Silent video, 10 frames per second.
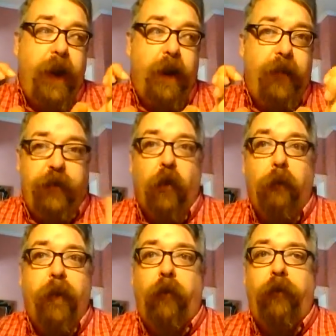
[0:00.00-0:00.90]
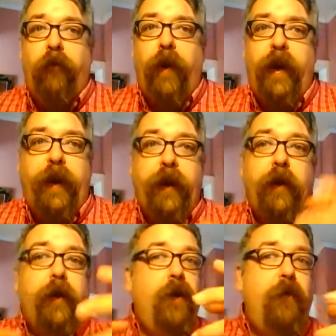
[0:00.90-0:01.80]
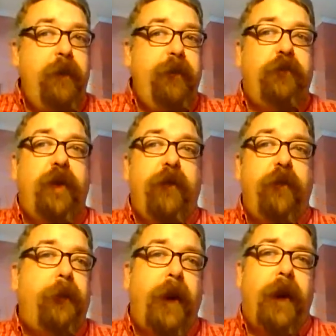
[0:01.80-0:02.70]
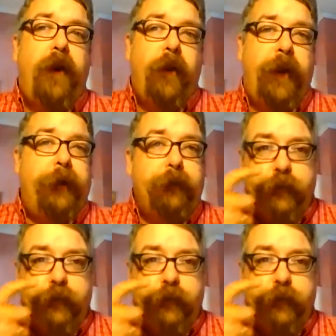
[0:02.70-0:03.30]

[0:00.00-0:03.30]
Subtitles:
and they don't melt in the rain. We've discovered pottery.